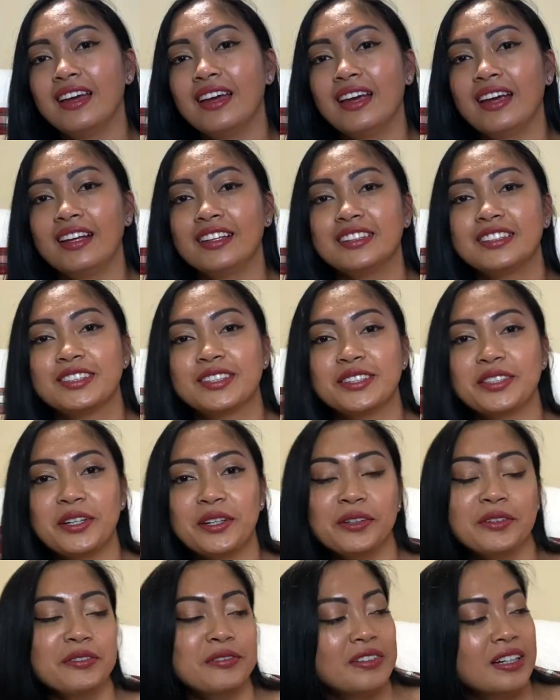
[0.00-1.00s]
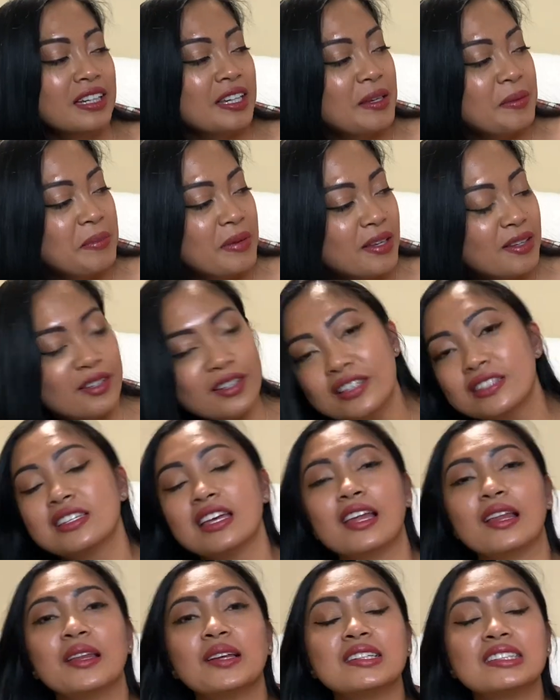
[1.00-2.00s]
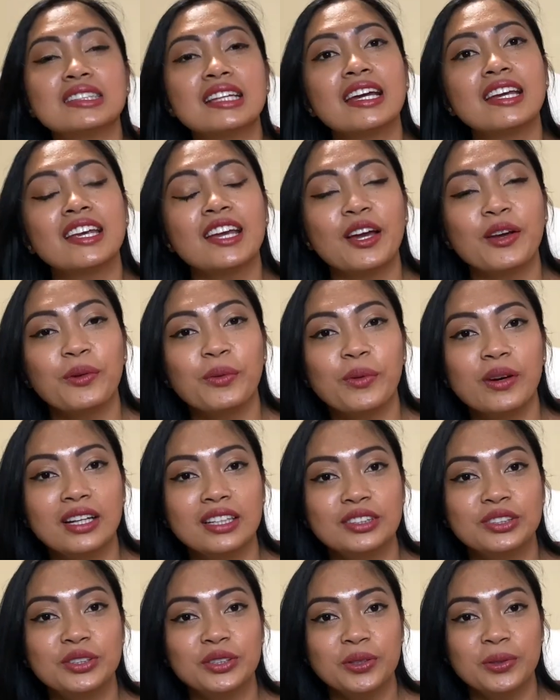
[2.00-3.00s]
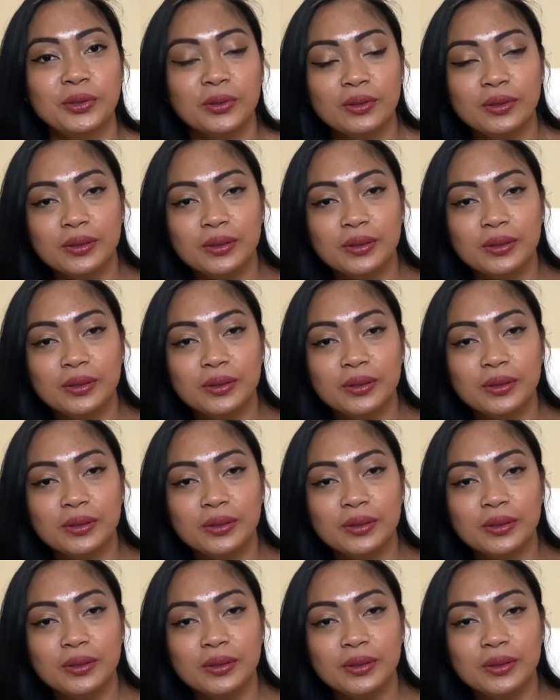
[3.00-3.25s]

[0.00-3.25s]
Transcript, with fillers: It's so funny because it looks like I went to